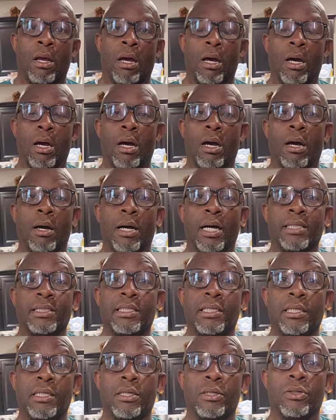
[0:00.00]

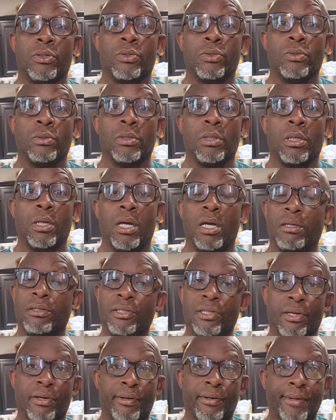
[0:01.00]
until,
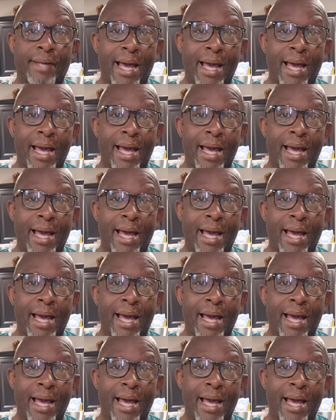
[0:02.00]
you know,